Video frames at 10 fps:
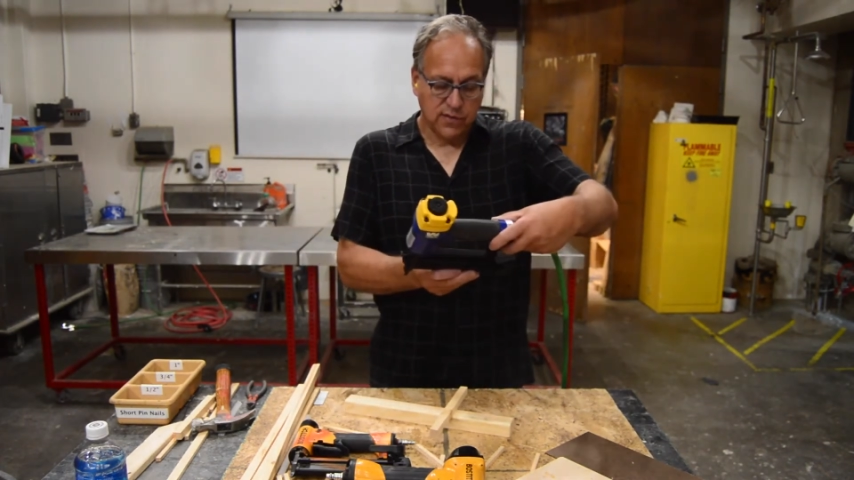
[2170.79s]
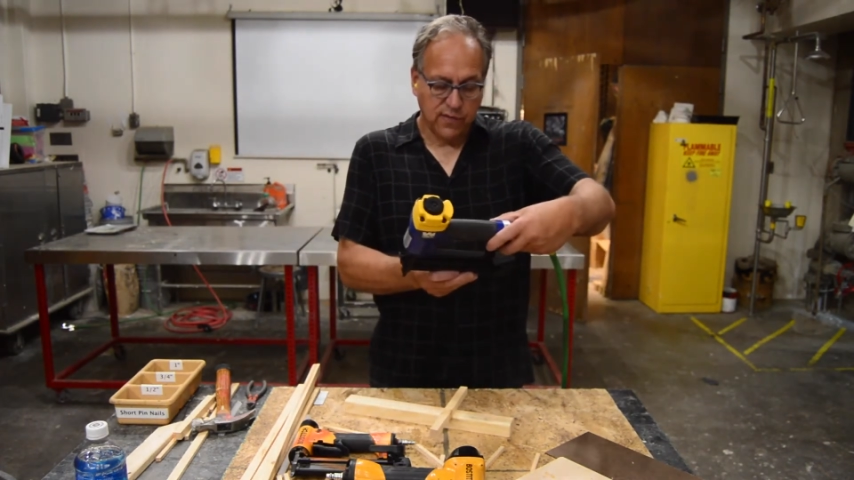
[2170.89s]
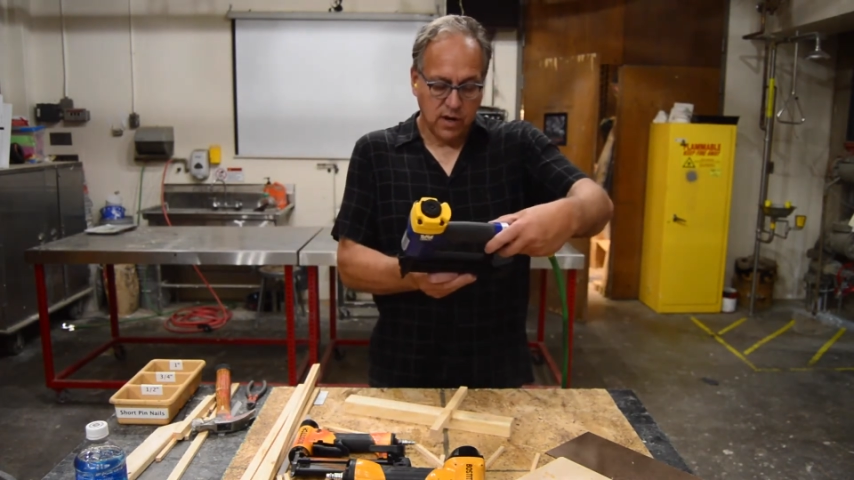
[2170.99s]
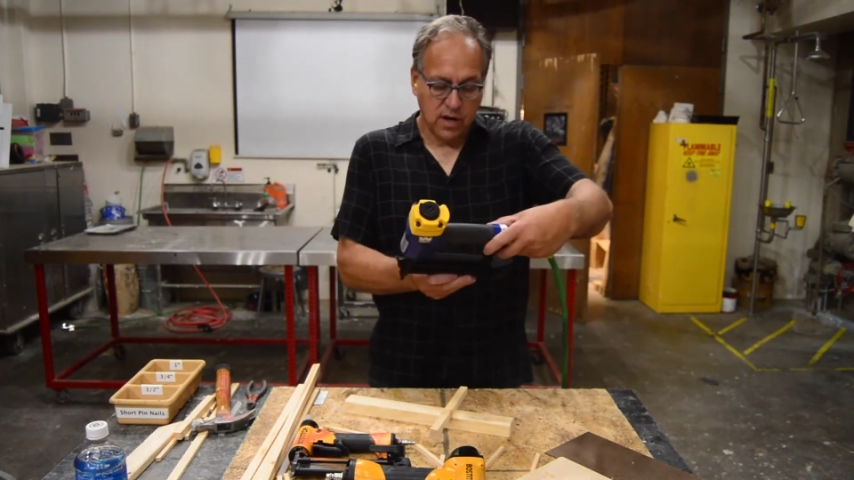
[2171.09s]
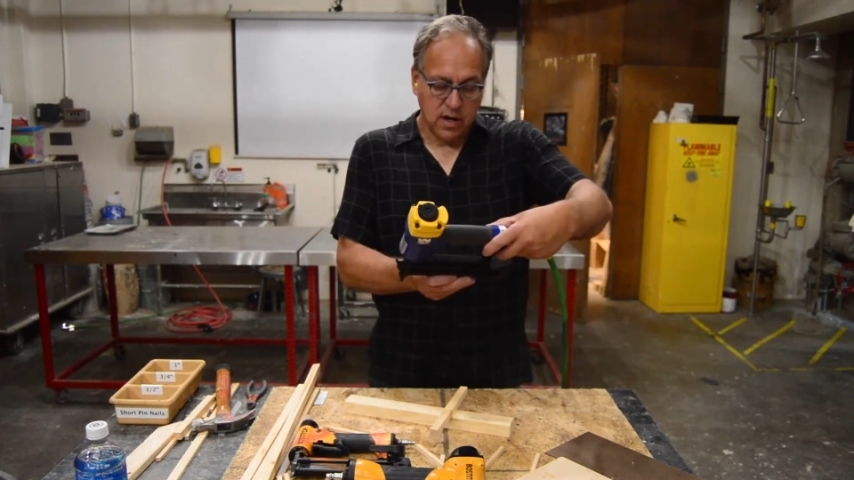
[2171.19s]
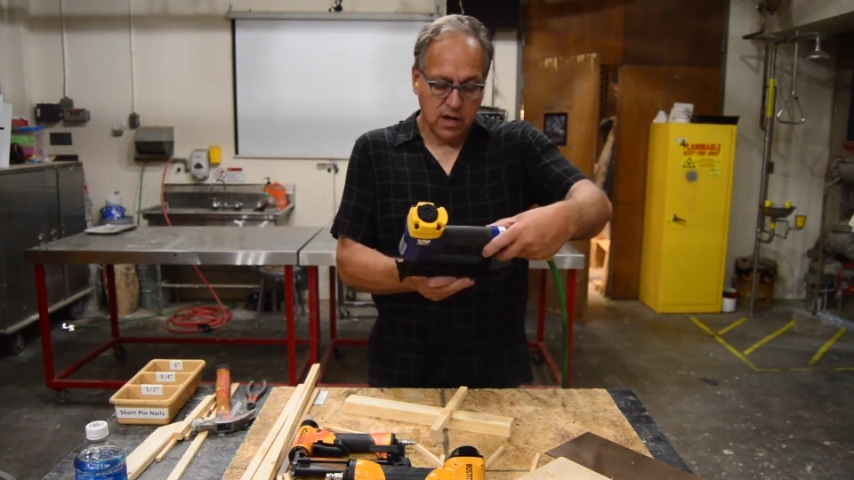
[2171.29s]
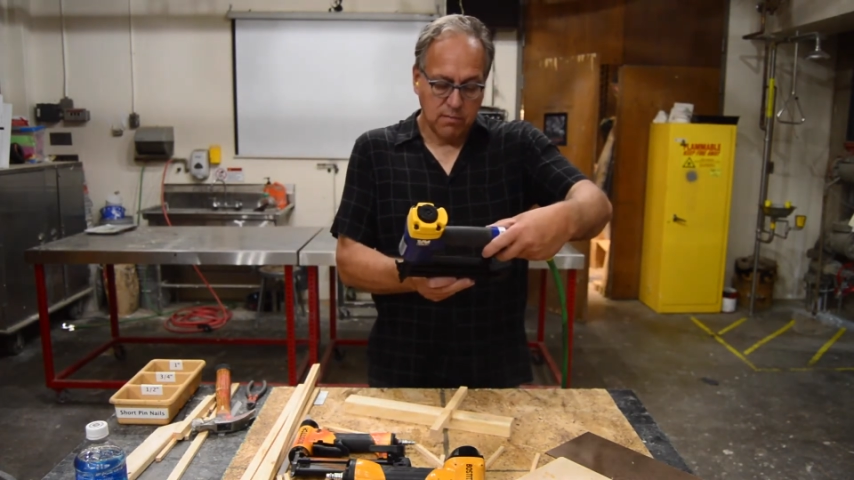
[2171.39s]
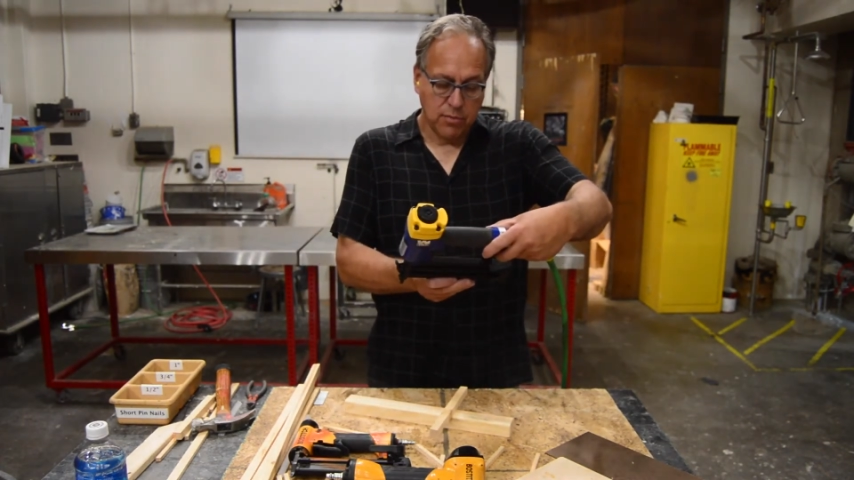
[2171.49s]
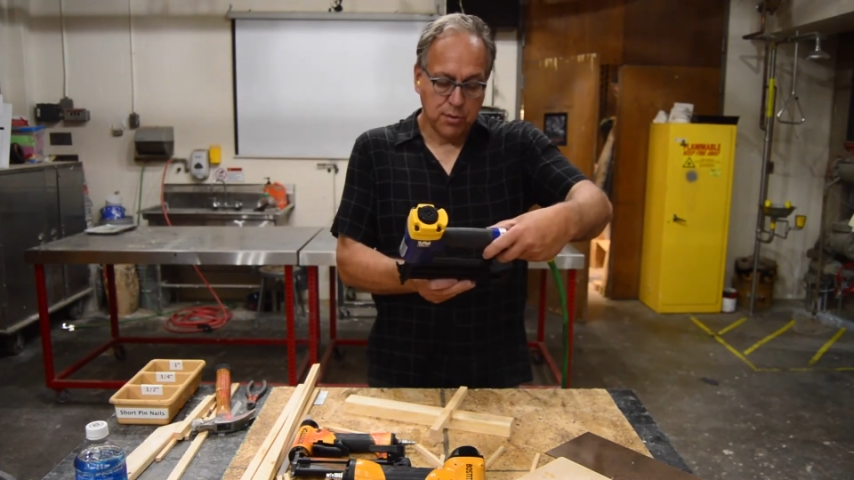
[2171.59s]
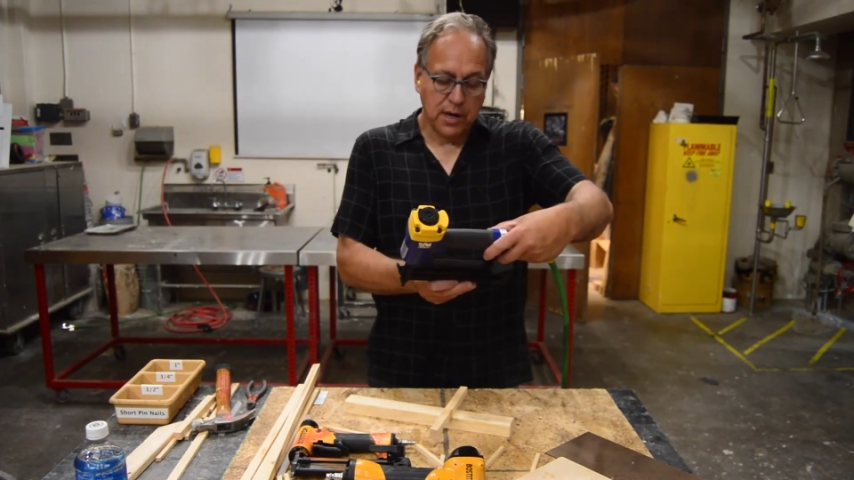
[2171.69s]

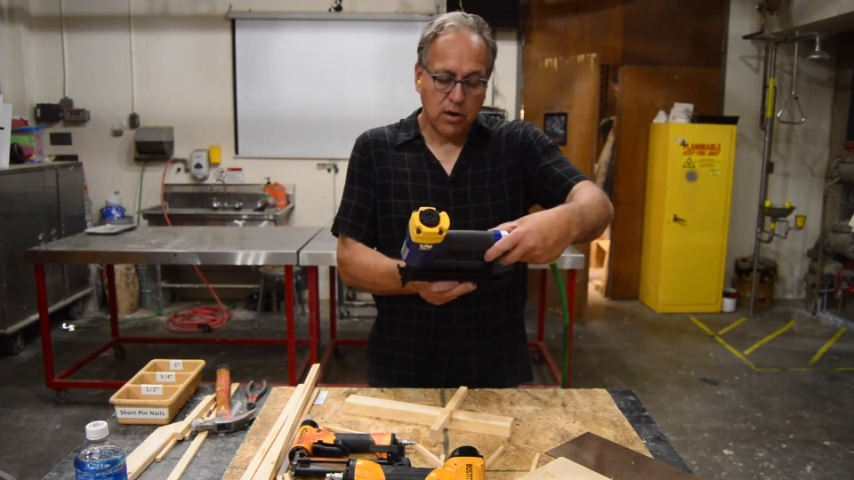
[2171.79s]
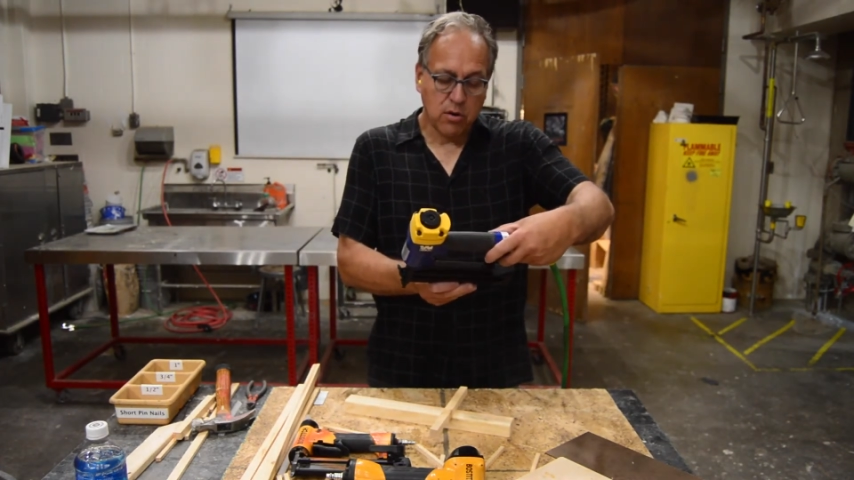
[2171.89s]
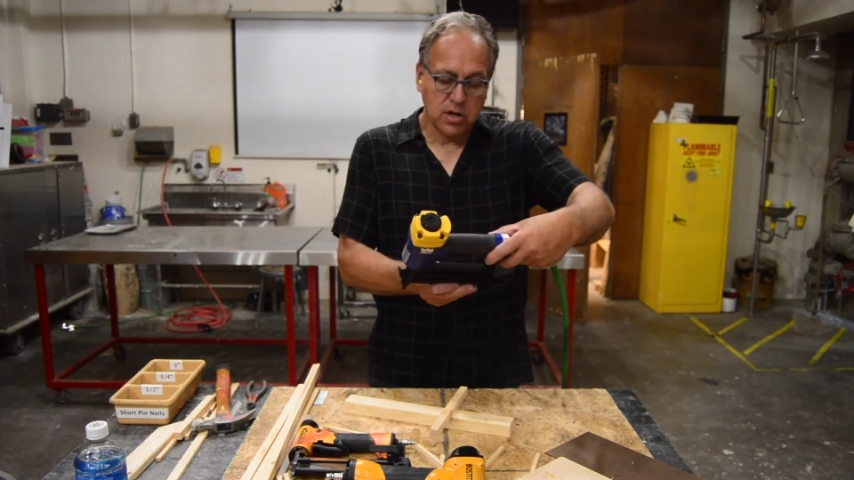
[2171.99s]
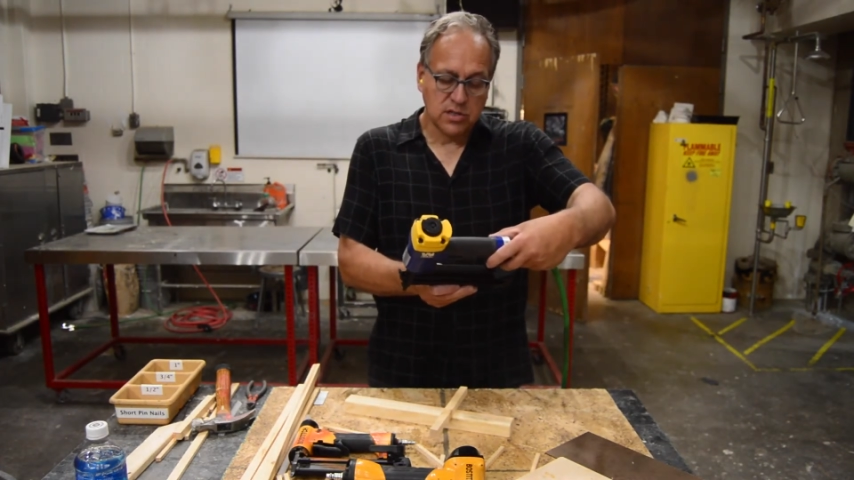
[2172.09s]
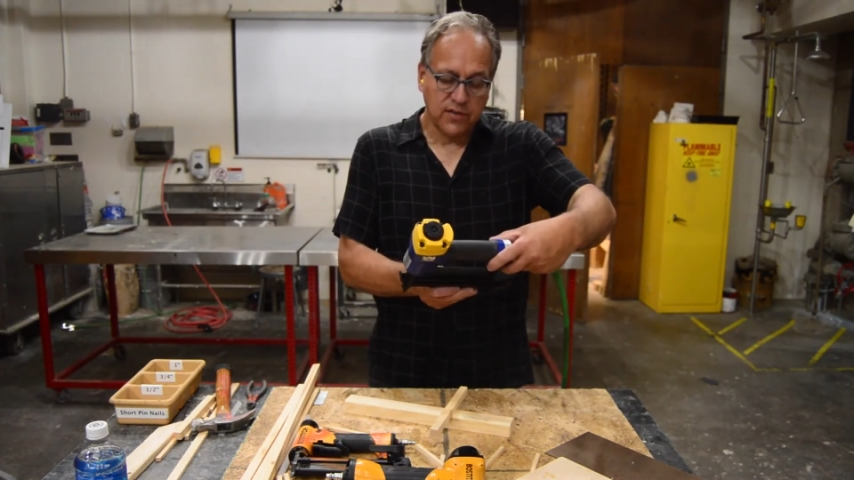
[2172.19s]
from 3/4